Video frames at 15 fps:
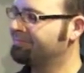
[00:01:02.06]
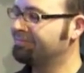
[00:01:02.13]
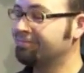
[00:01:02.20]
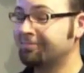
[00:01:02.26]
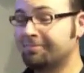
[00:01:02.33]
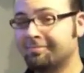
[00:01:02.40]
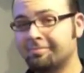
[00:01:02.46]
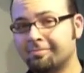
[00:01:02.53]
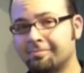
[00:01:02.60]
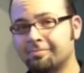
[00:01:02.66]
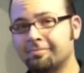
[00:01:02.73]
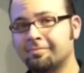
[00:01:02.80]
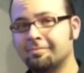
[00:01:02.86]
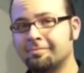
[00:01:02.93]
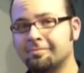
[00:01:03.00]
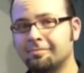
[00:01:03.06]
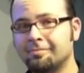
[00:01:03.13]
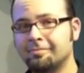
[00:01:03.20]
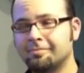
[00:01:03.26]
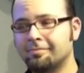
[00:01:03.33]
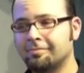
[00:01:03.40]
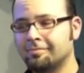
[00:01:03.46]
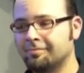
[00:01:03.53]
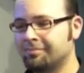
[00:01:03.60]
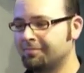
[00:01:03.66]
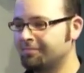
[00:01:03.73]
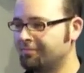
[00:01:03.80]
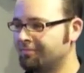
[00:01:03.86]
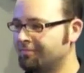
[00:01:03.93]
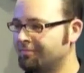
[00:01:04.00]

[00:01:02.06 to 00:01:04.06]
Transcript: No words are spoken by the person on screen.